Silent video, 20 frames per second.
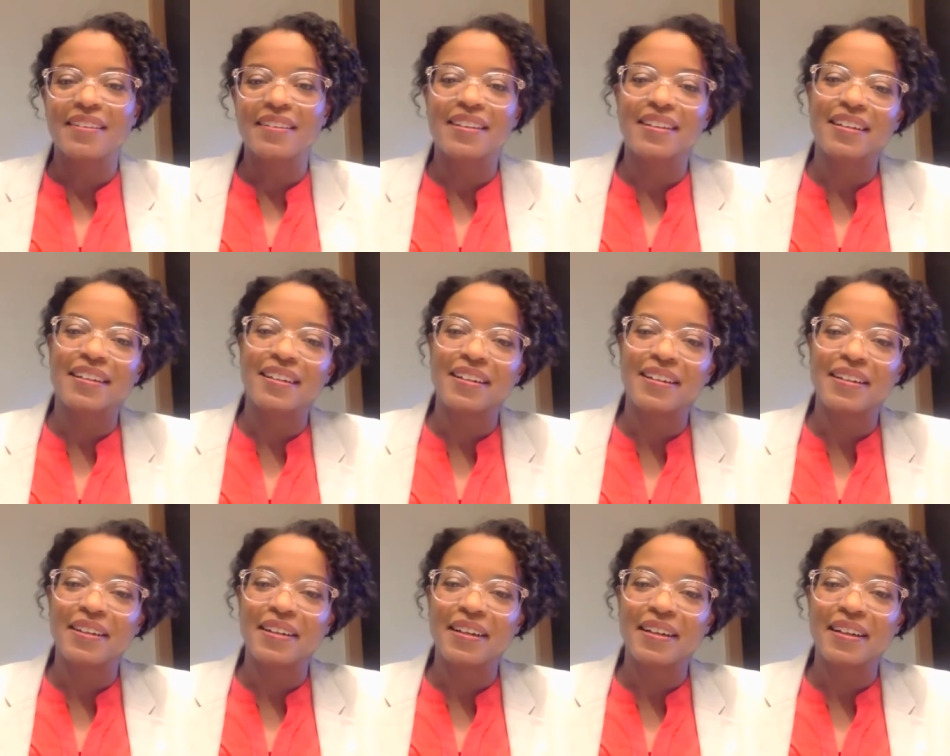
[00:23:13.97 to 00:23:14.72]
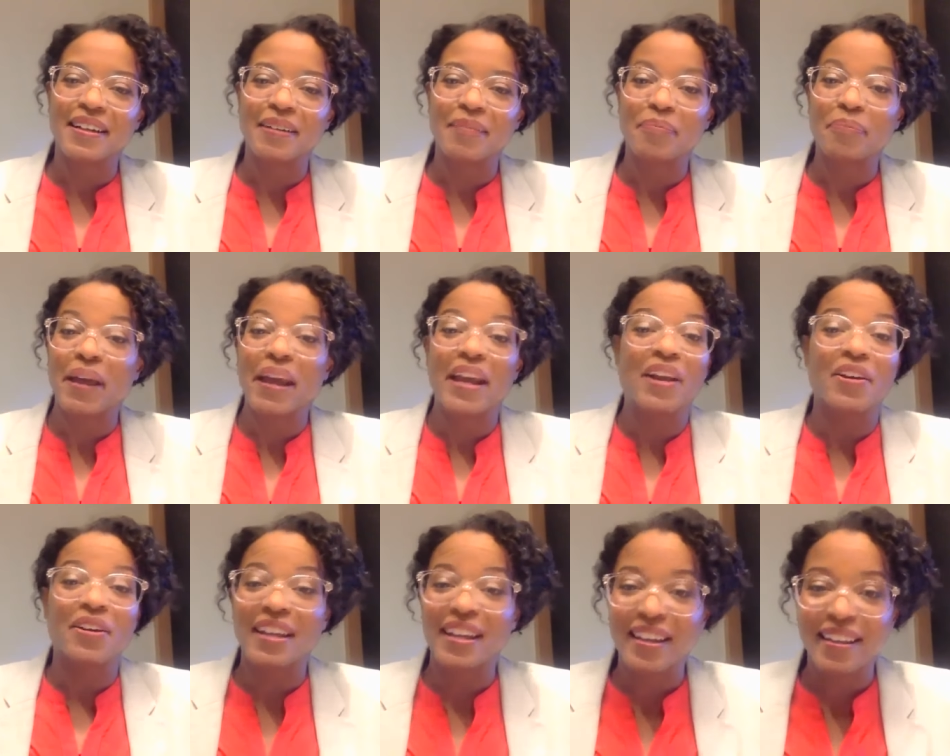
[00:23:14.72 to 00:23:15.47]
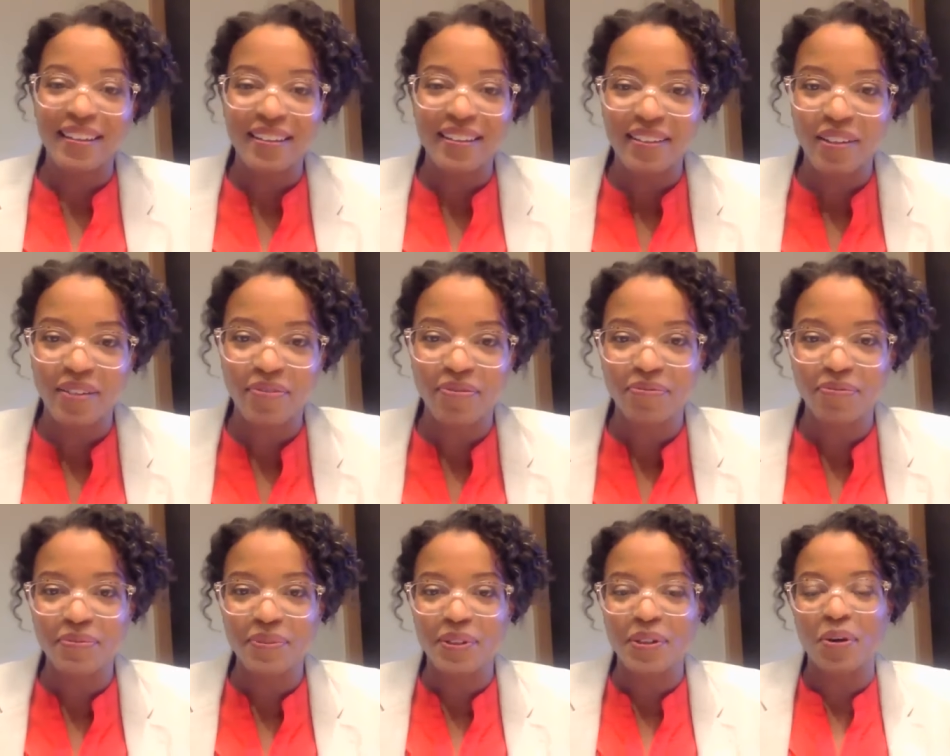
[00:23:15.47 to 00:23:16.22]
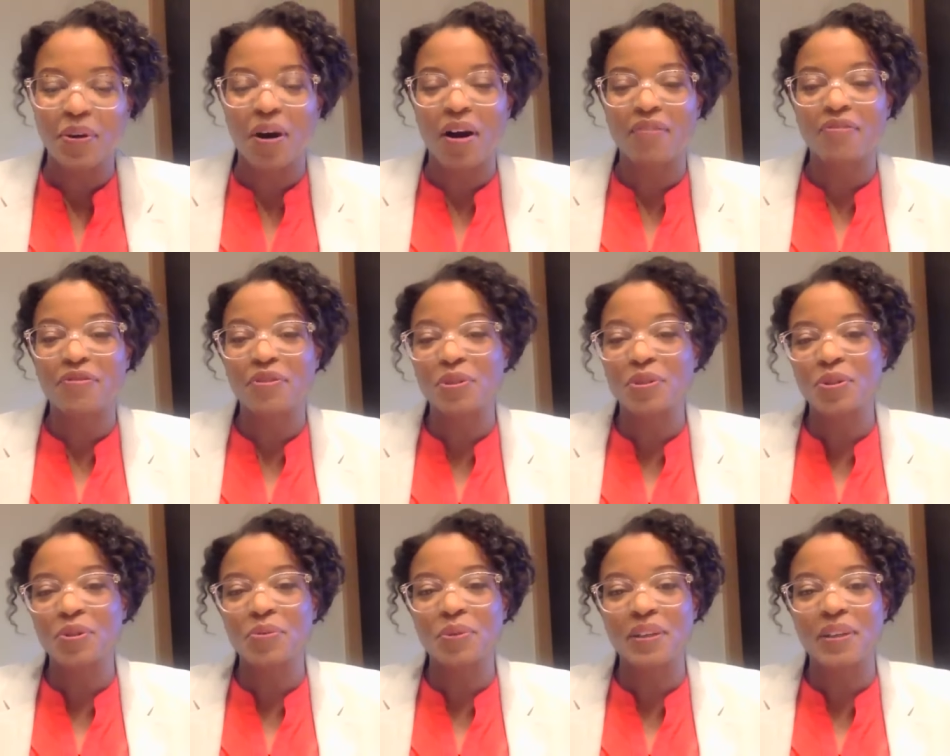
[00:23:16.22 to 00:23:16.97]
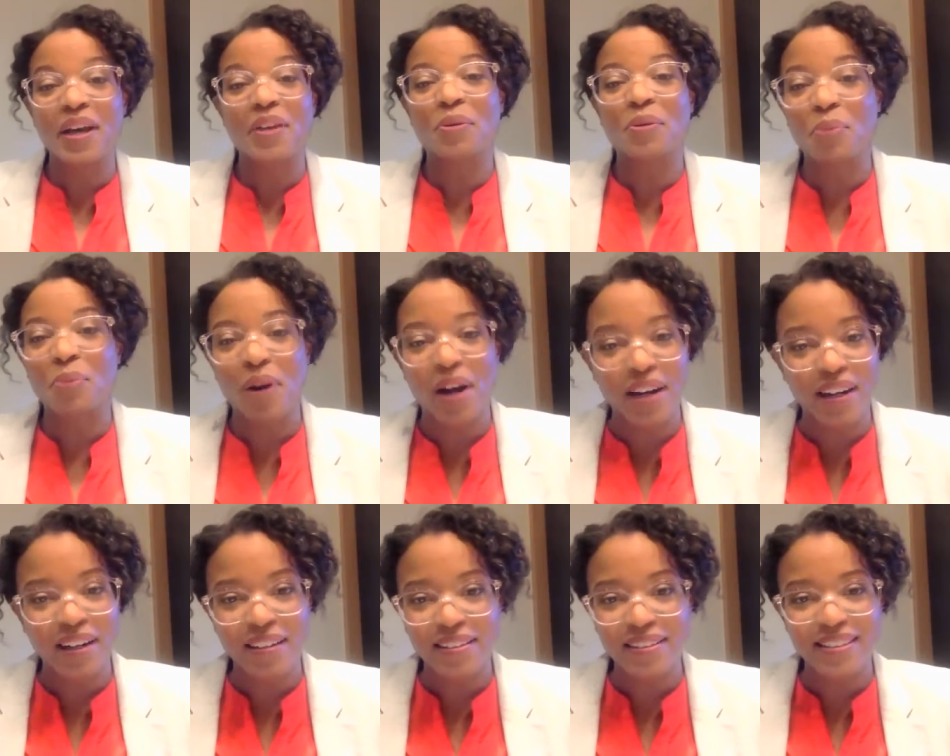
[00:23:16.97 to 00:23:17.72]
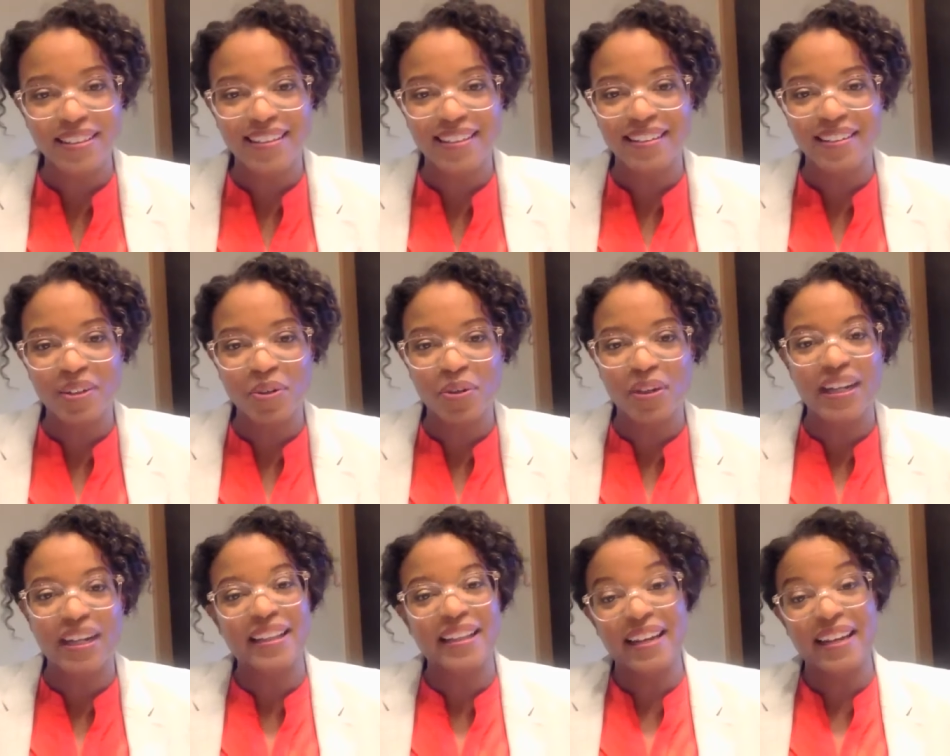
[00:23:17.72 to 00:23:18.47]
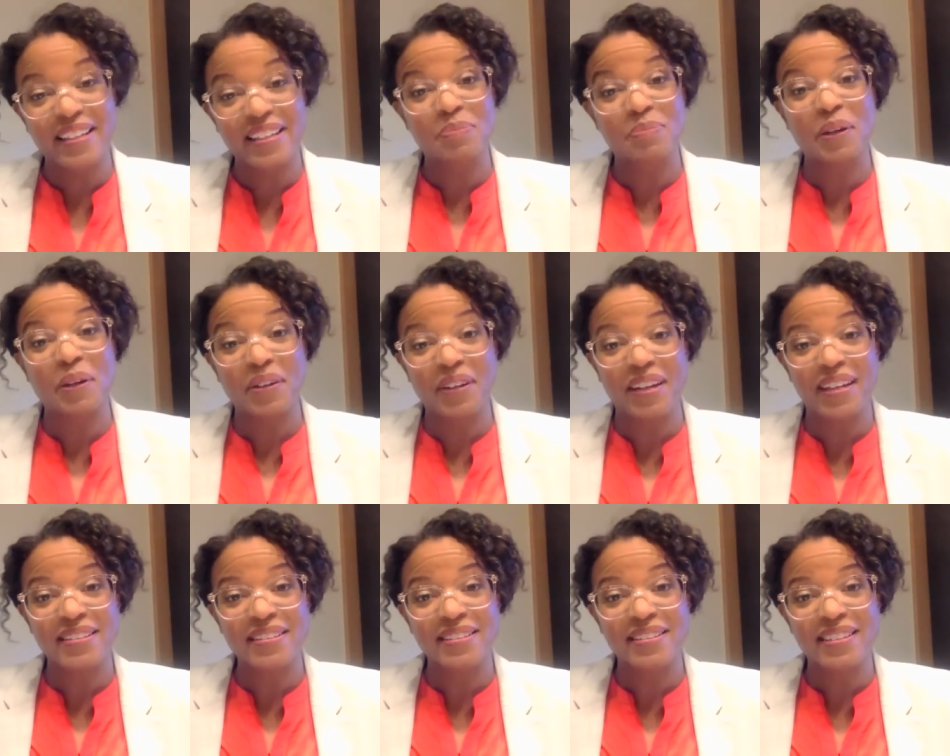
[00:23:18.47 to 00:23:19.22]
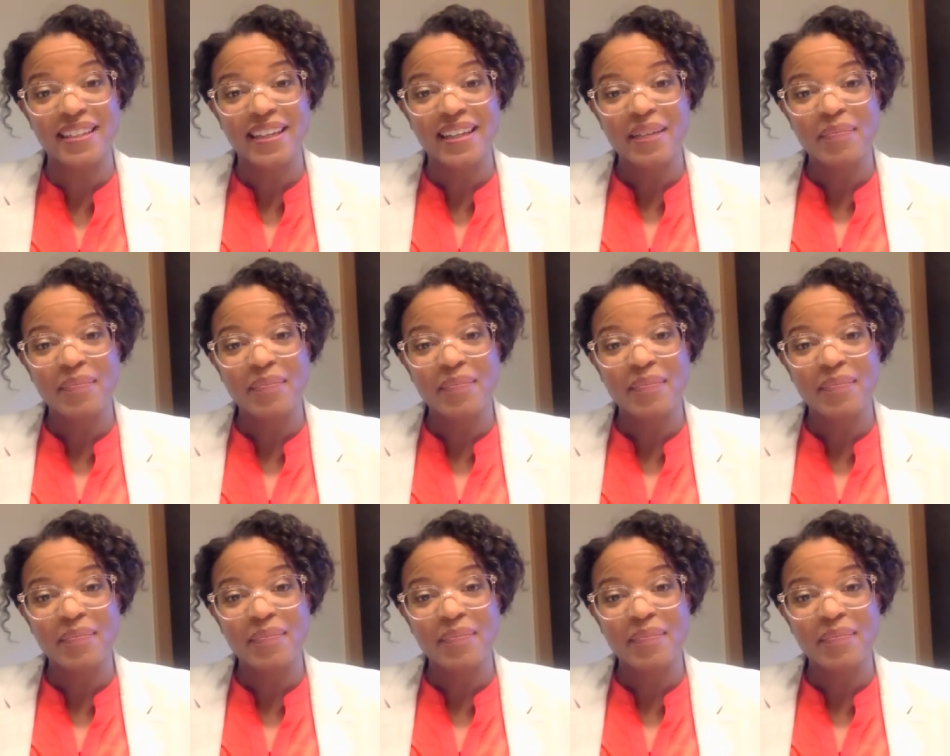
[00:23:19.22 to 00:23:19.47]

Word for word: the uh, pairing the you know our food with other products and creating that experience